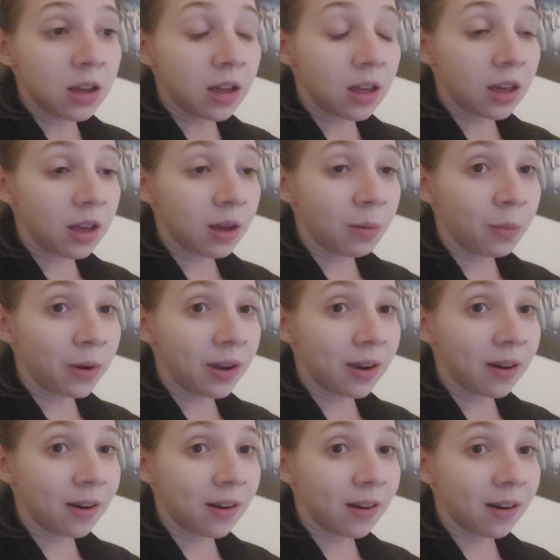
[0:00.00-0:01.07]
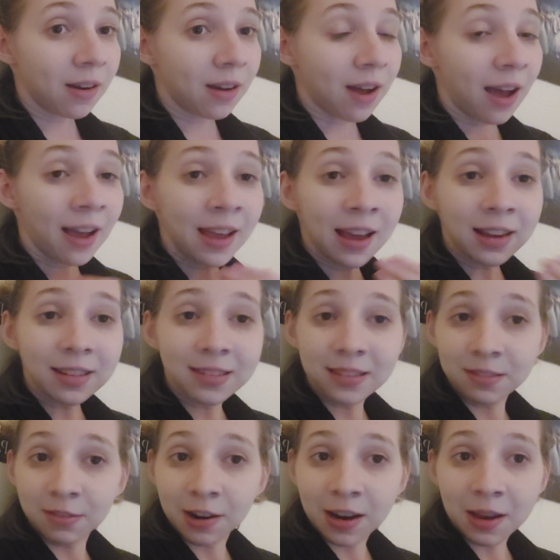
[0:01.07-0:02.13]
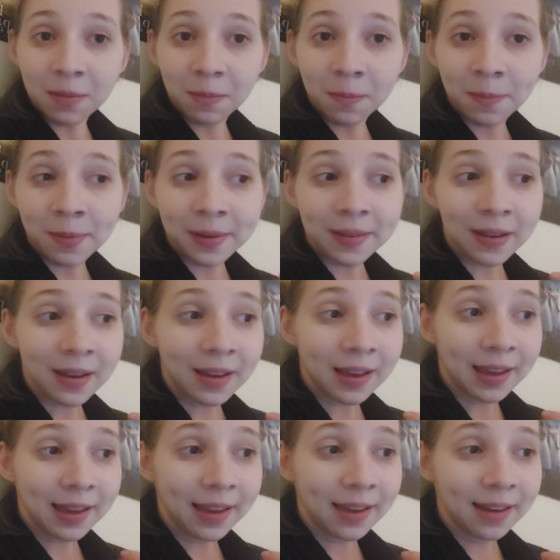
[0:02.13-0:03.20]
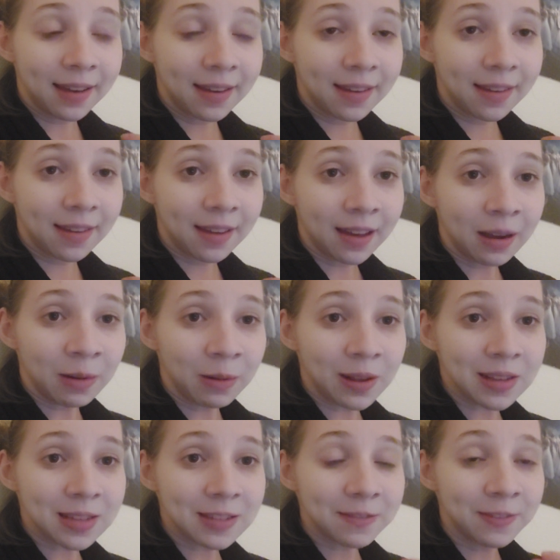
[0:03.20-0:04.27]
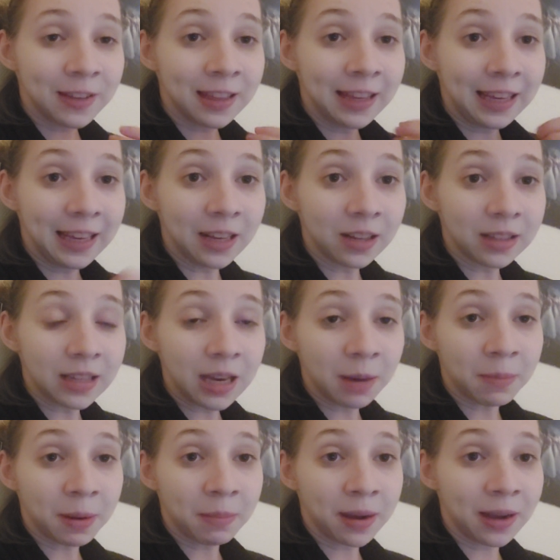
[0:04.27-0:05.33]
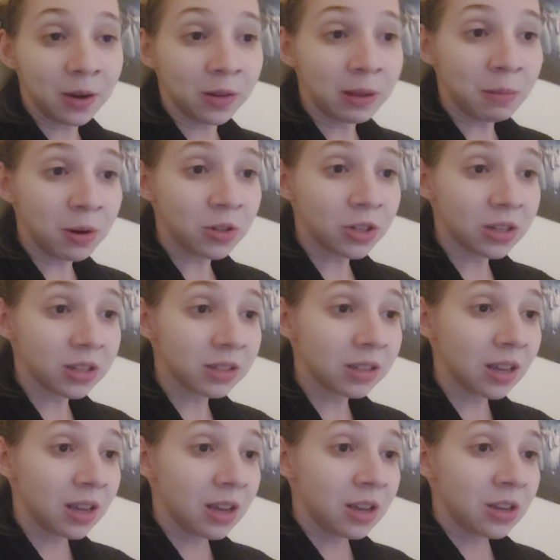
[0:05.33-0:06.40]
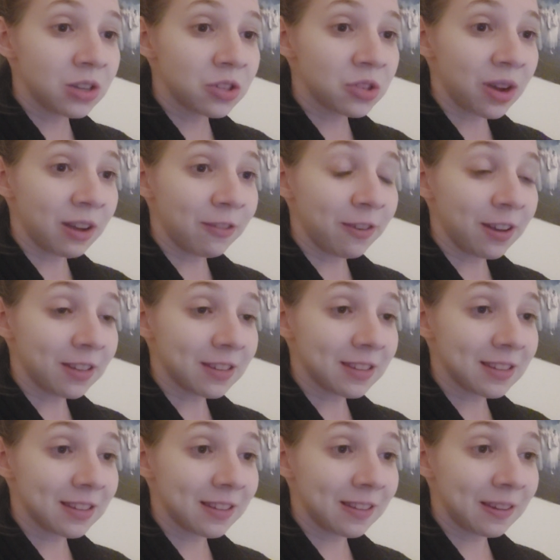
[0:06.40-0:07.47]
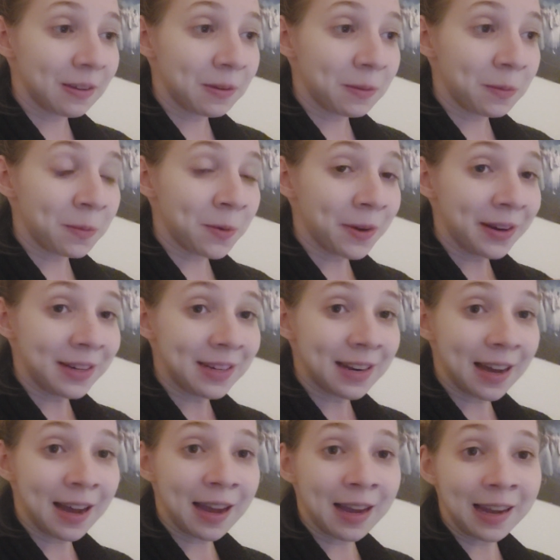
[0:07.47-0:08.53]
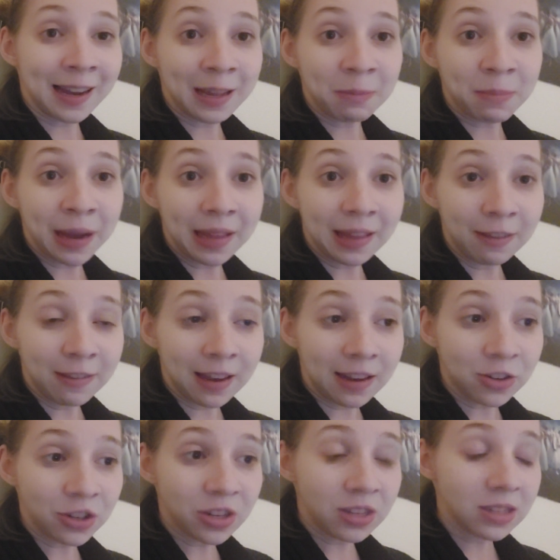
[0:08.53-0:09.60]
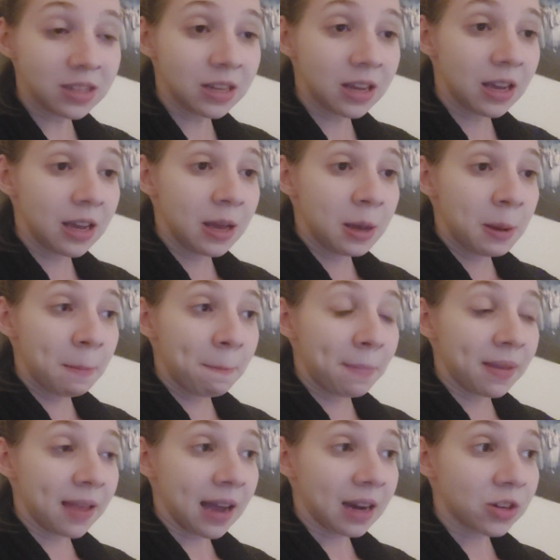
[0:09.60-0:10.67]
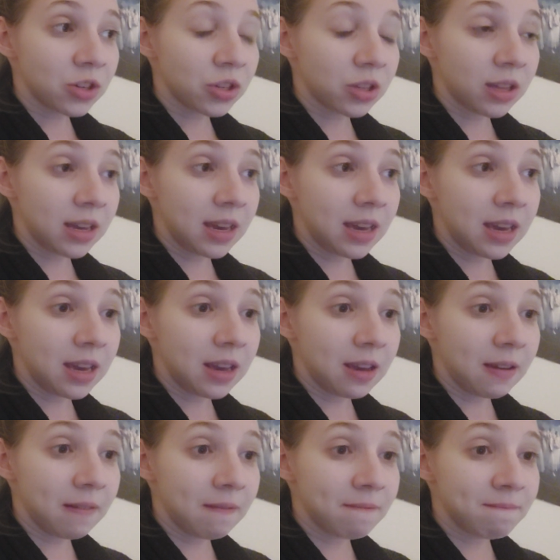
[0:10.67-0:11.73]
where I acted right, but I was feeling guilty about my own emotions, so I felt worried that I had bad intentions, but actually